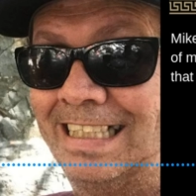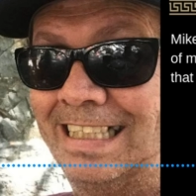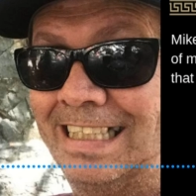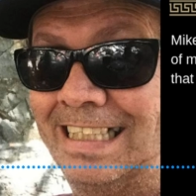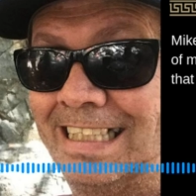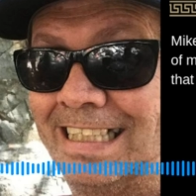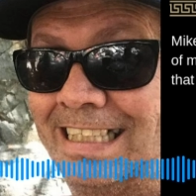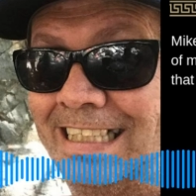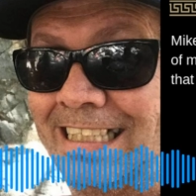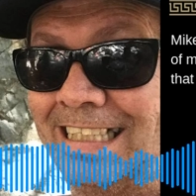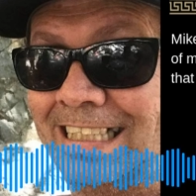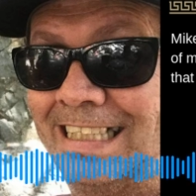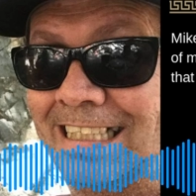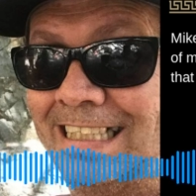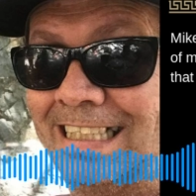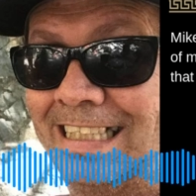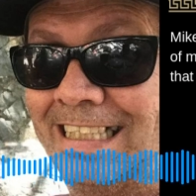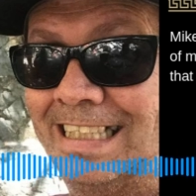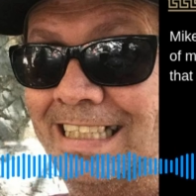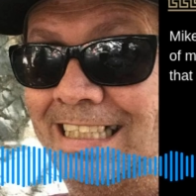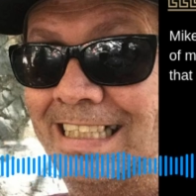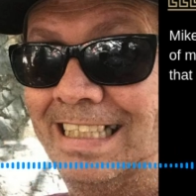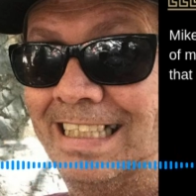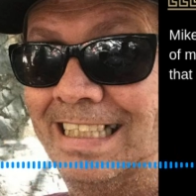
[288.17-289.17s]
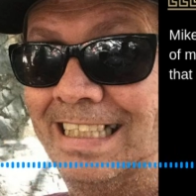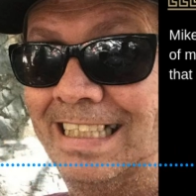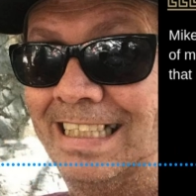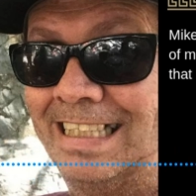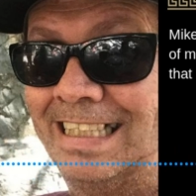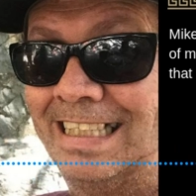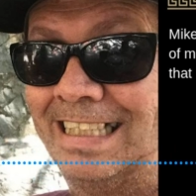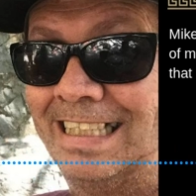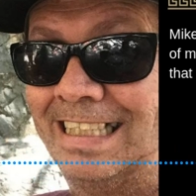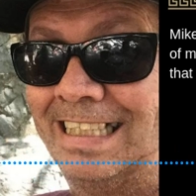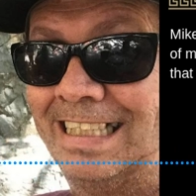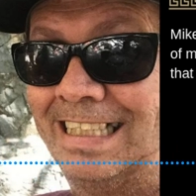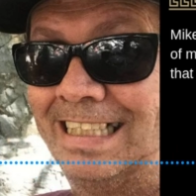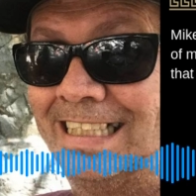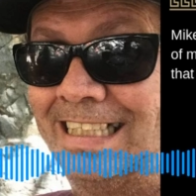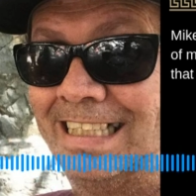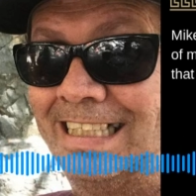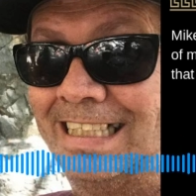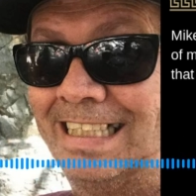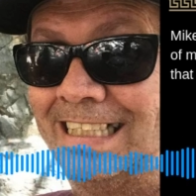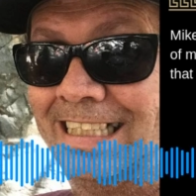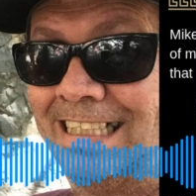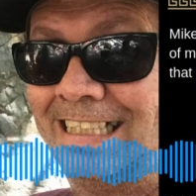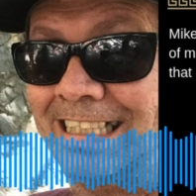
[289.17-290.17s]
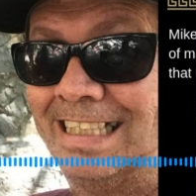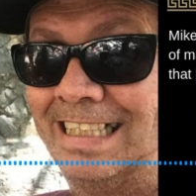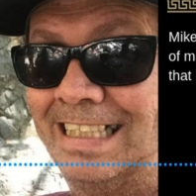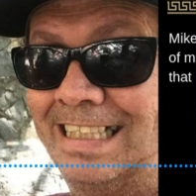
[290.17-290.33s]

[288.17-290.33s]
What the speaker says: He really is. He's ripped.